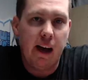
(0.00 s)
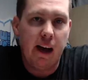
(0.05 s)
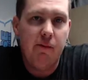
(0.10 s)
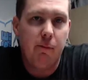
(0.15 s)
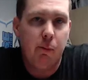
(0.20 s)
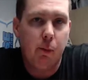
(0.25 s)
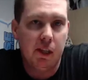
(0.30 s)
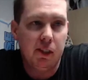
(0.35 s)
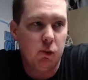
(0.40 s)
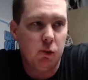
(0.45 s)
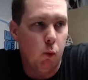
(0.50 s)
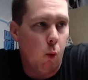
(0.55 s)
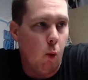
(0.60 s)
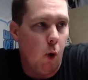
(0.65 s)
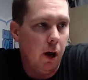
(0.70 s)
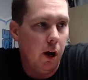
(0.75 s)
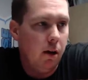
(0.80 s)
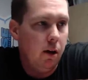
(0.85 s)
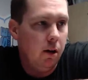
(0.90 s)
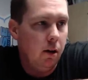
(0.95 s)
plus
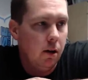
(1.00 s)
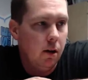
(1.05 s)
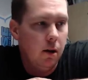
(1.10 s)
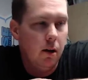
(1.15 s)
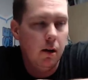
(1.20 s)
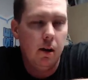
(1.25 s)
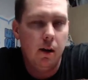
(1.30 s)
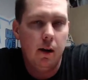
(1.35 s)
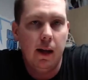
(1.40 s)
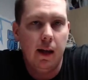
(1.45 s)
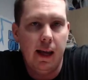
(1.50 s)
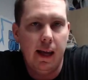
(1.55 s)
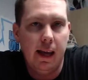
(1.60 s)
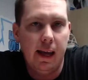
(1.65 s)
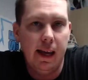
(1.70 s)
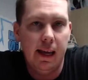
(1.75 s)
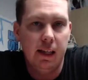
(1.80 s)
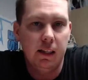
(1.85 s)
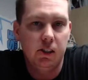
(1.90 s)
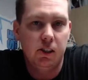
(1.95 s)
one,
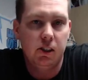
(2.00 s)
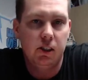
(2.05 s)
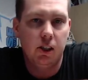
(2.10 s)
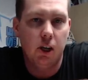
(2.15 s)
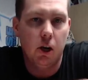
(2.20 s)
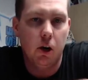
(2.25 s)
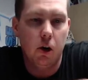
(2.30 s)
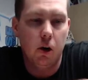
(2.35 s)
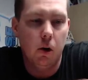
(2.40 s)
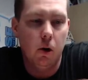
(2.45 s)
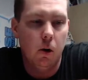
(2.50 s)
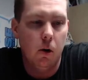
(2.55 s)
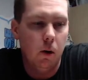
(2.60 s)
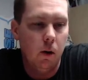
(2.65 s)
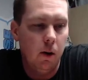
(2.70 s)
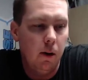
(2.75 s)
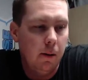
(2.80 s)
and so